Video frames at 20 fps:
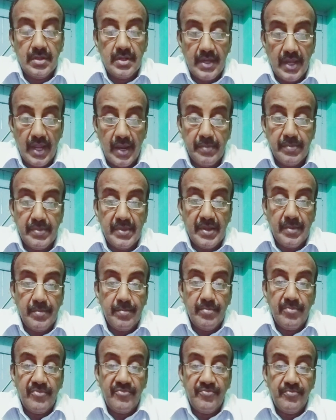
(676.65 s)
help them.
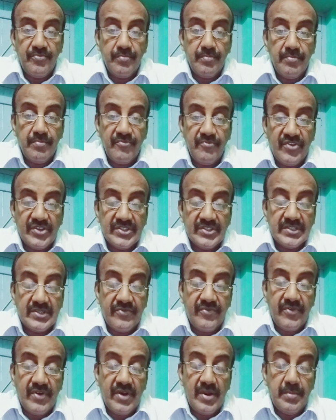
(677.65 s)
First
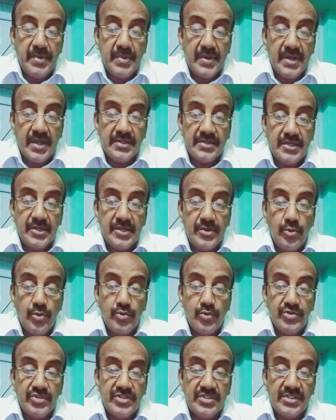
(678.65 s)
of all, because they
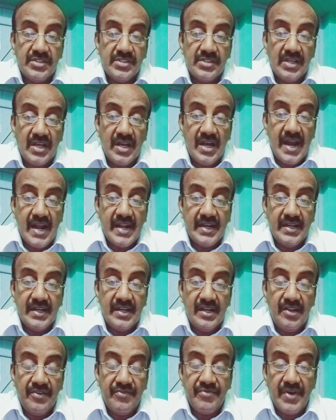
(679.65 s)
don't
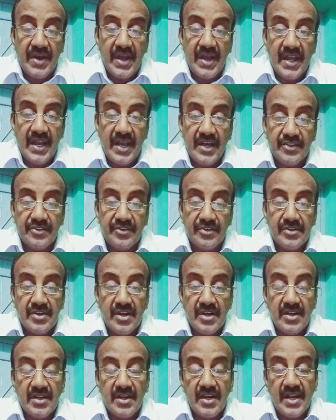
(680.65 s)
identify or
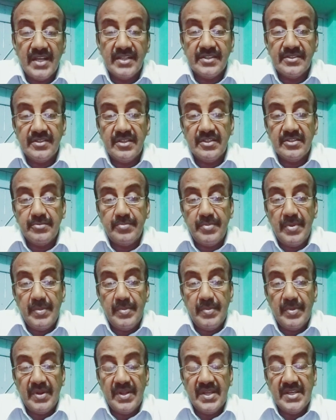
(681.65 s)
recognize these
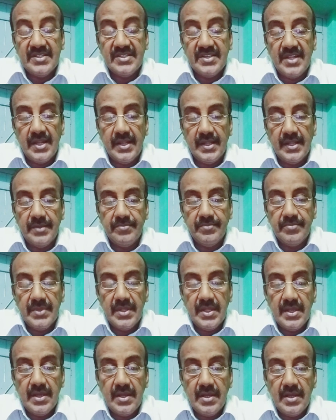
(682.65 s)
people easily.
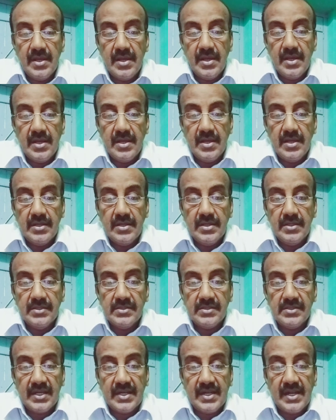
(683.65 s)

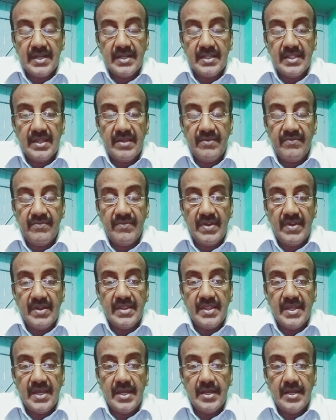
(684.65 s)
Second thing, when
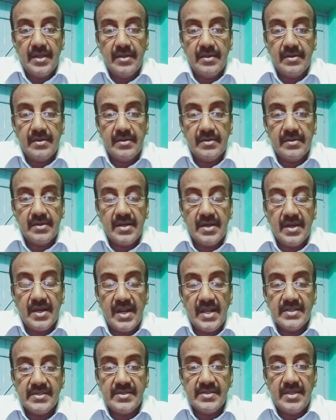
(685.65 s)
they
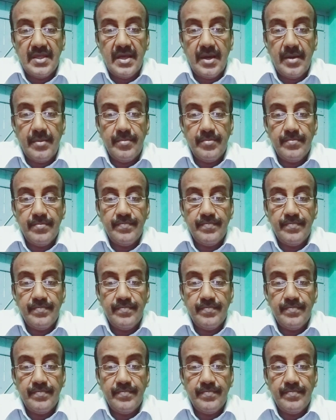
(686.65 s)
recognize them,